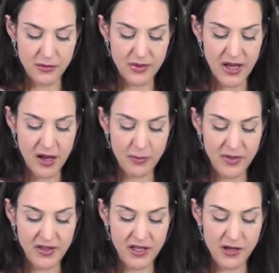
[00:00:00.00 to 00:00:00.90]
without
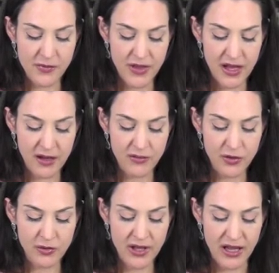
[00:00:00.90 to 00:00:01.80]
belief they have
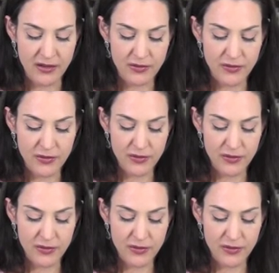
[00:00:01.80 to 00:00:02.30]
no life.